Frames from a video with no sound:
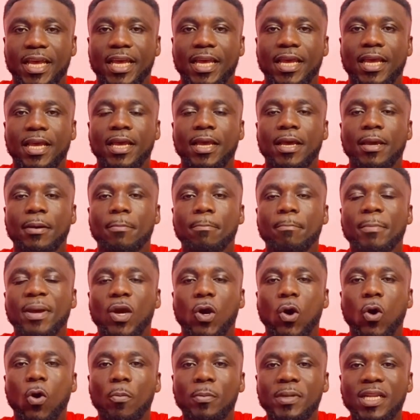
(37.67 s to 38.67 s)
Yeah.
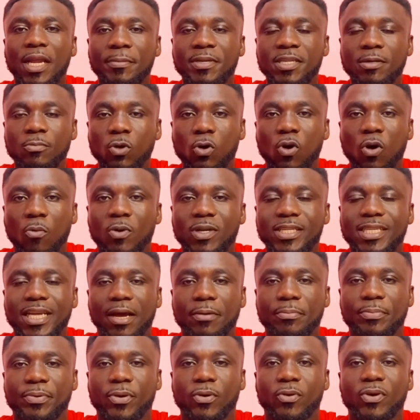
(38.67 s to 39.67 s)
Make home, namely, me commodity
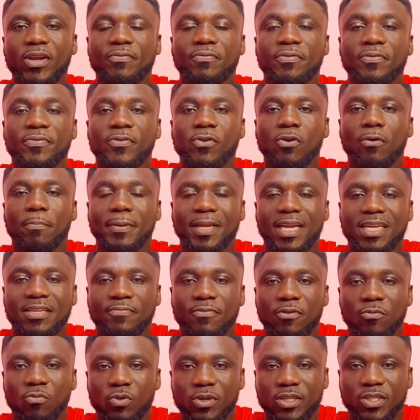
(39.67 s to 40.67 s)
abroad. We have a
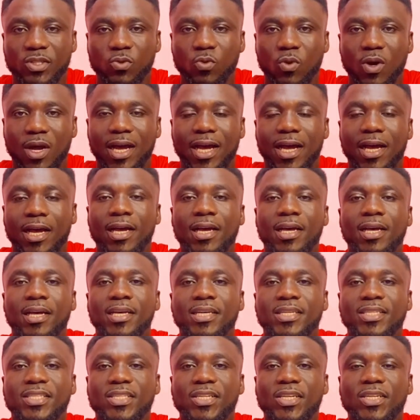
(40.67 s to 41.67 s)
platform with so
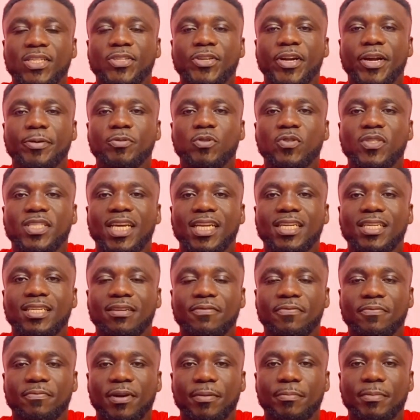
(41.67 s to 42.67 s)
subscribe to the channel,
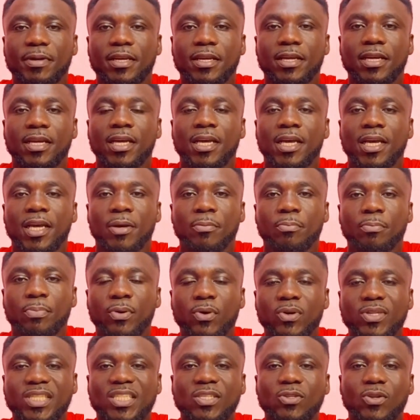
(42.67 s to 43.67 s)
FMA.
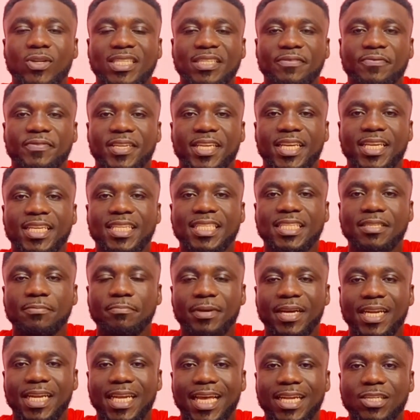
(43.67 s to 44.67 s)
Post notification
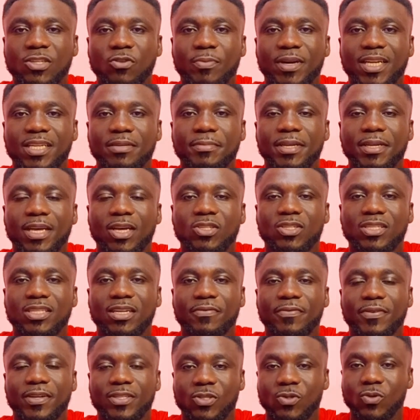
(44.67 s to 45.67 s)
bell to my name. So,
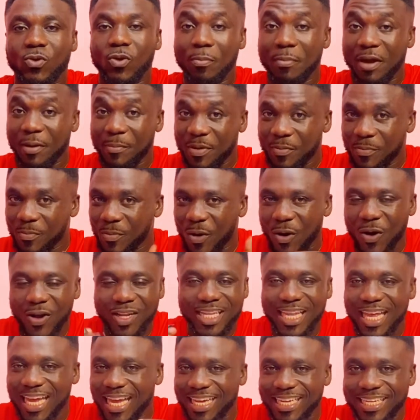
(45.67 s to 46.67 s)
for two, mommy, more
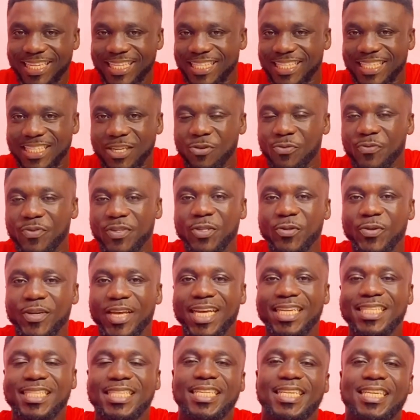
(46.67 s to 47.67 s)
likes. A video,
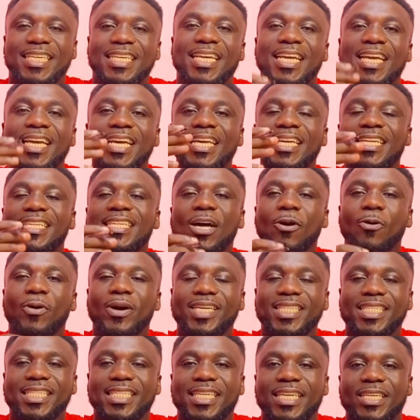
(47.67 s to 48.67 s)
you say. Now I
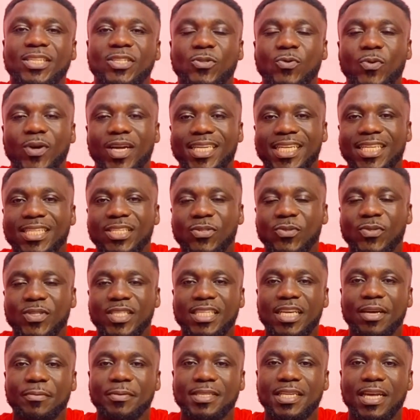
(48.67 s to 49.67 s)
share to other
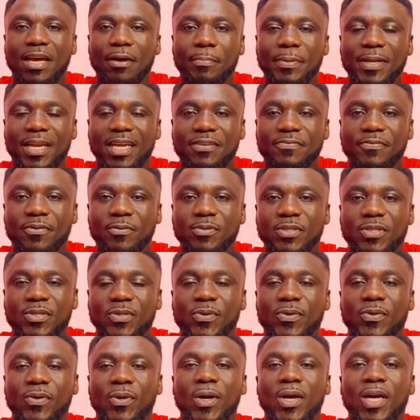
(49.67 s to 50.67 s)
social media platforms.
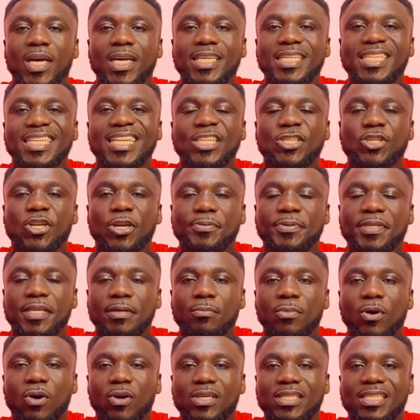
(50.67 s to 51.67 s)
So description
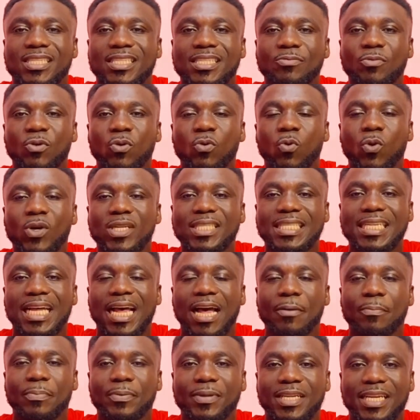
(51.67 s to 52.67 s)
box, the more
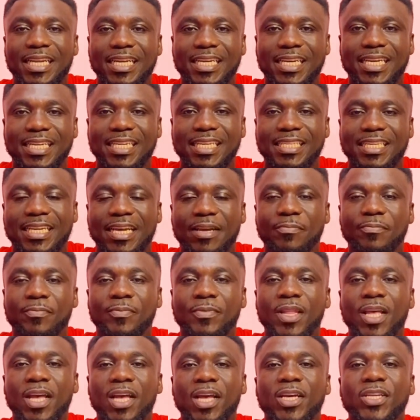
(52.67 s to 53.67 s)
WhatsApp link in the dem.
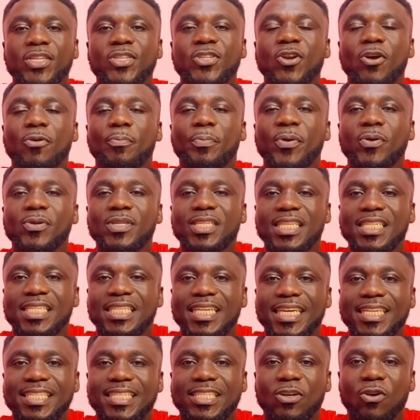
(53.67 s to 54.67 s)
Drop your
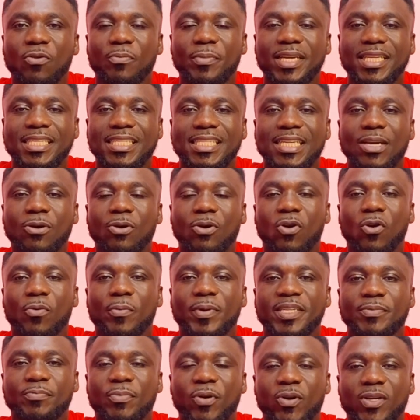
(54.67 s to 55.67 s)
decent comments or
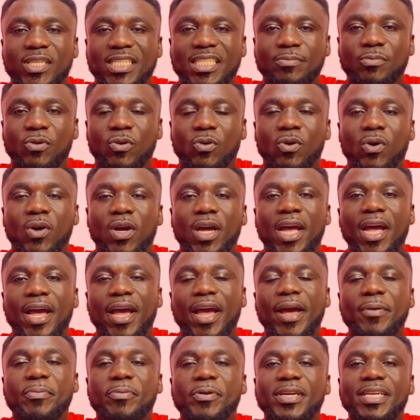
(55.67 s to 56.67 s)
comment box, the more.
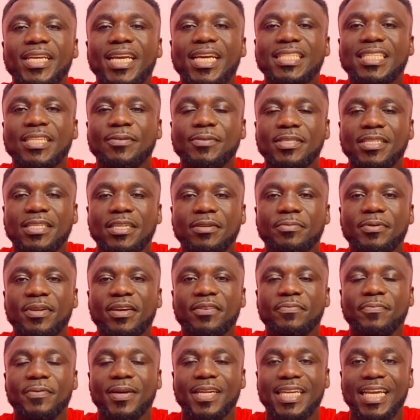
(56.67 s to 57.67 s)
Every year to the DBF, man.